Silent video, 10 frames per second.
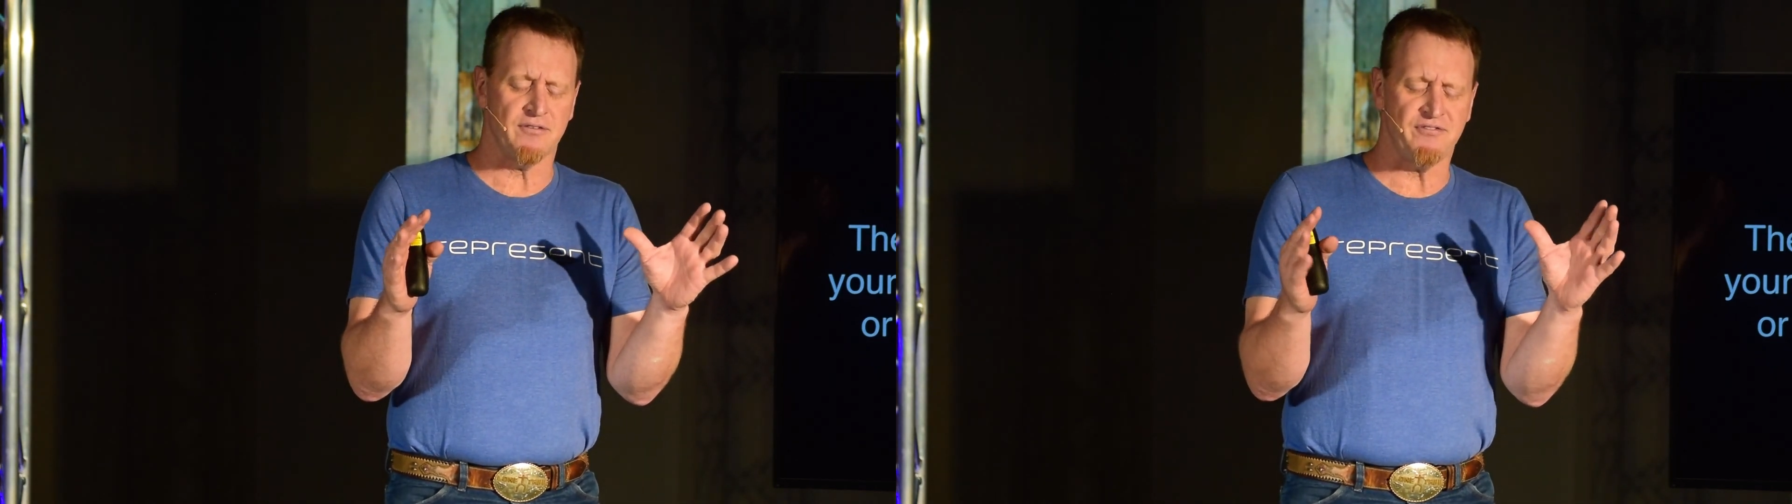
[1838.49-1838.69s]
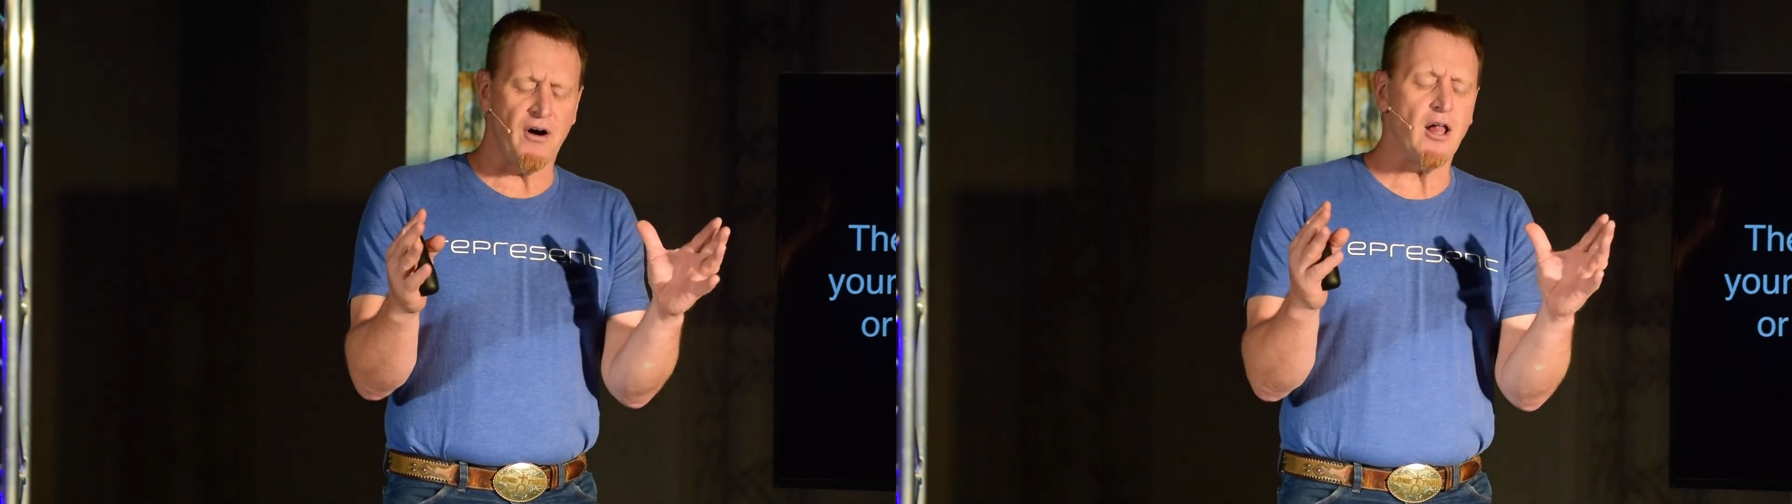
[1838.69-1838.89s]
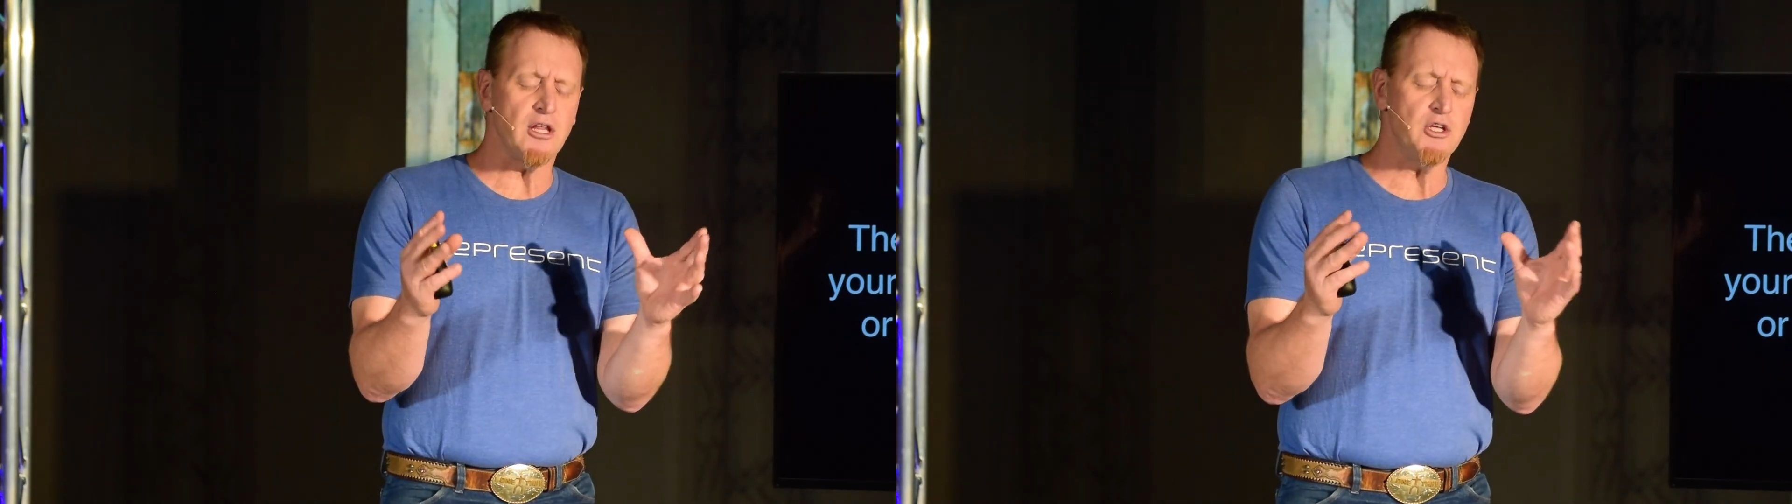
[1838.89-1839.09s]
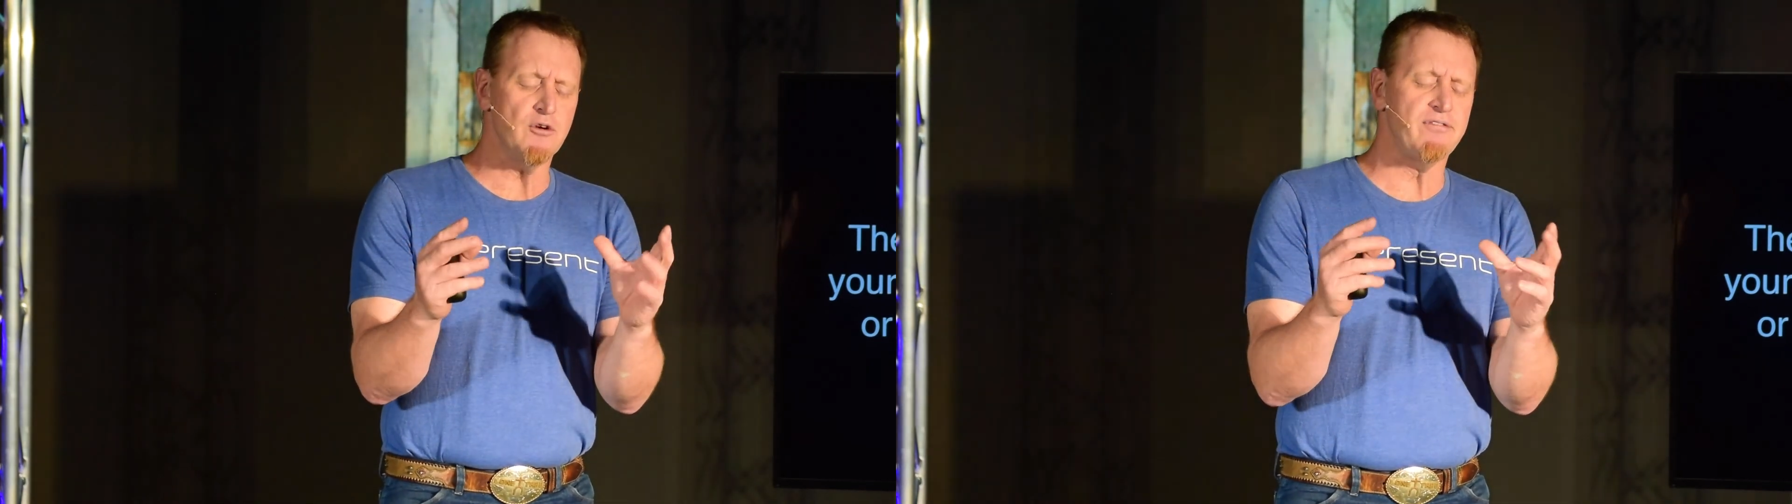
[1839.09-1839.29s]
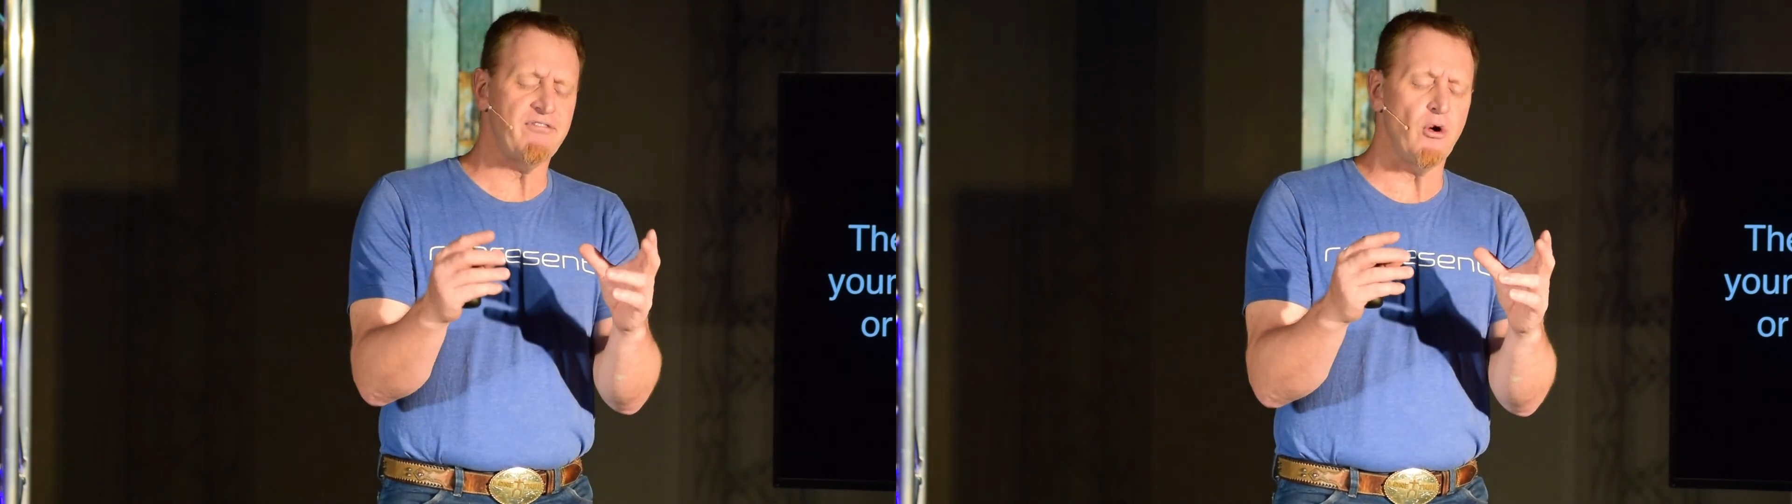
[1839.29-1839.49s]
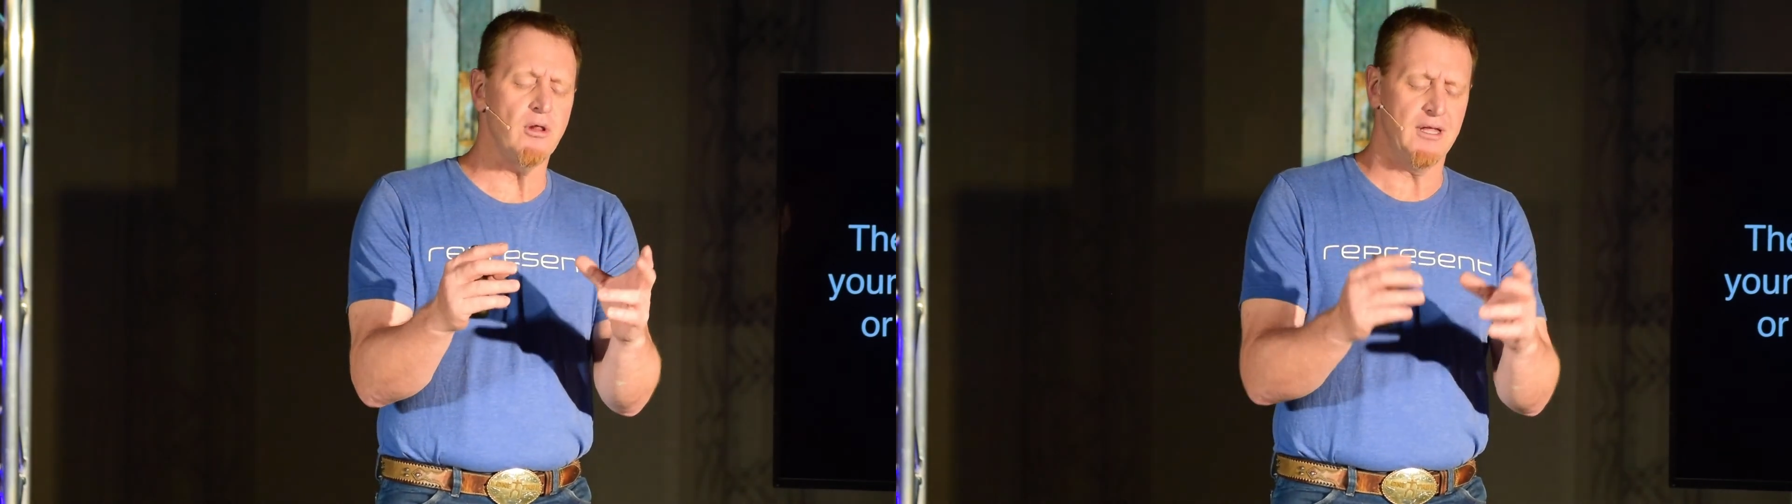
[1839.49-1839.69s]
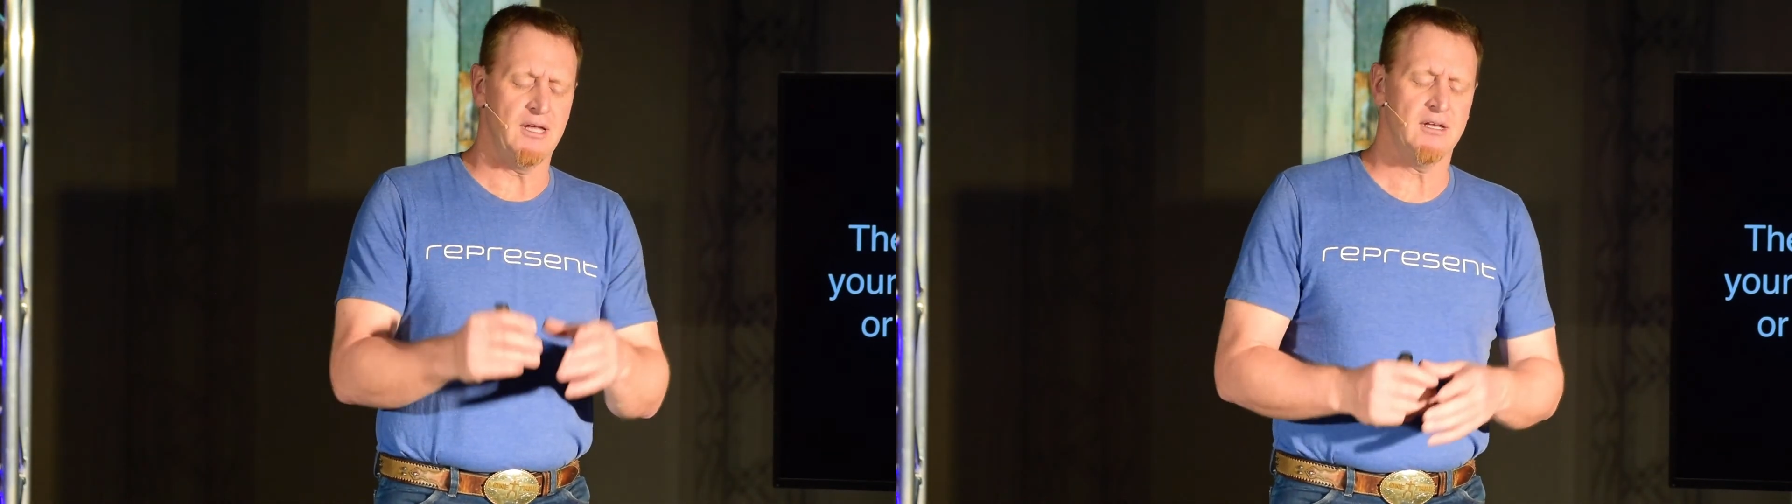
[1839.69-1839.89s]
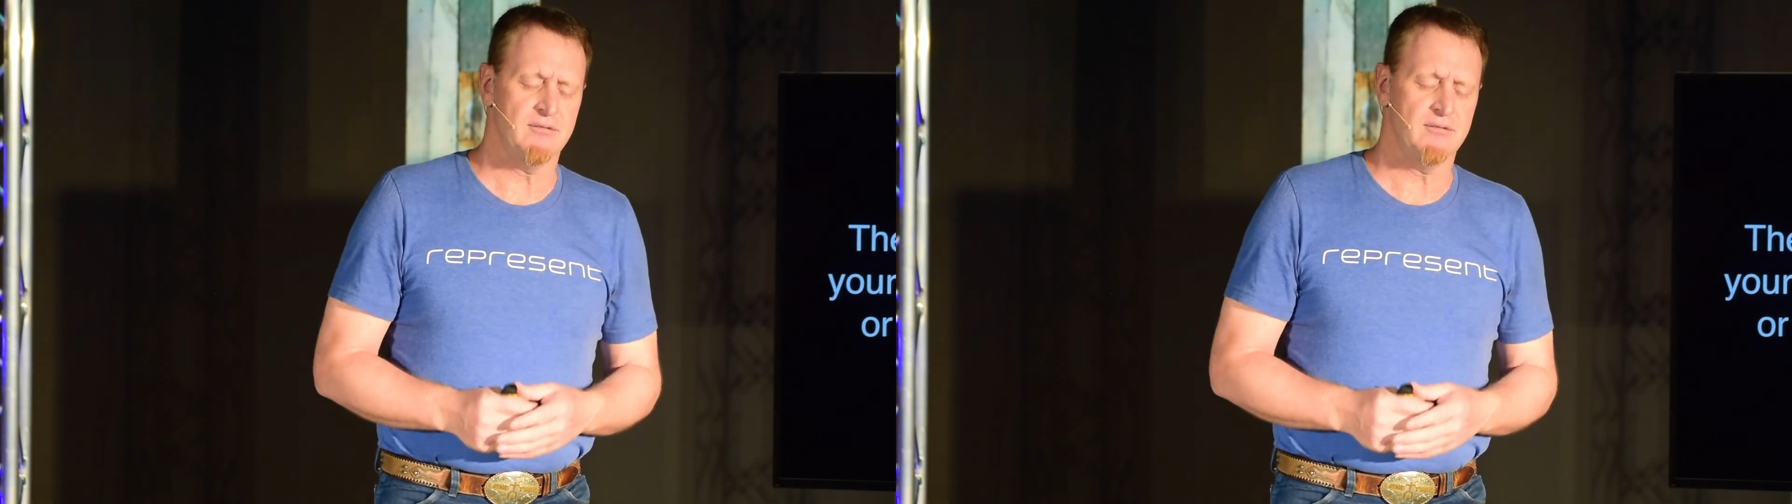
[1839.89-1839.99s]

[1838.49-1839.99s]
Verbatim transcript: follow you fully.